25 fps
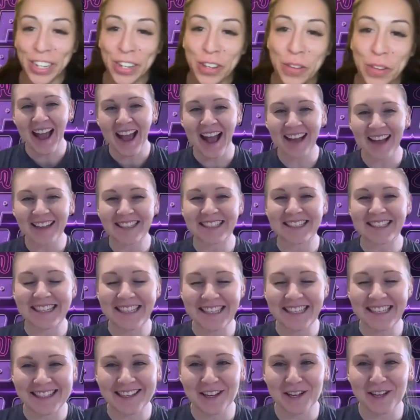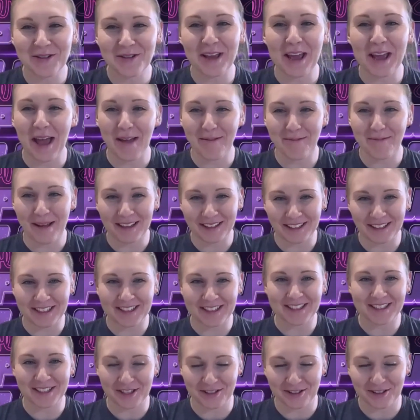As a TC, you can't make the
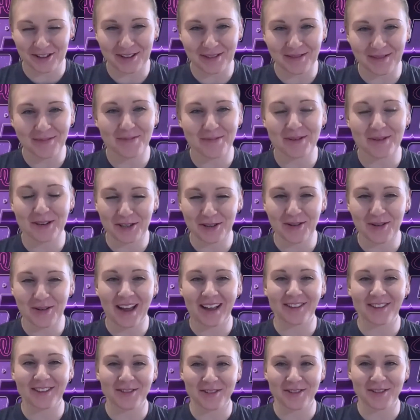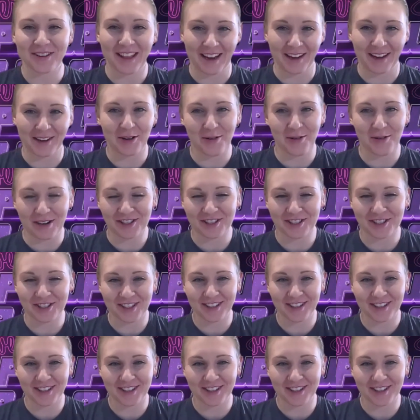decision, but you answered that question.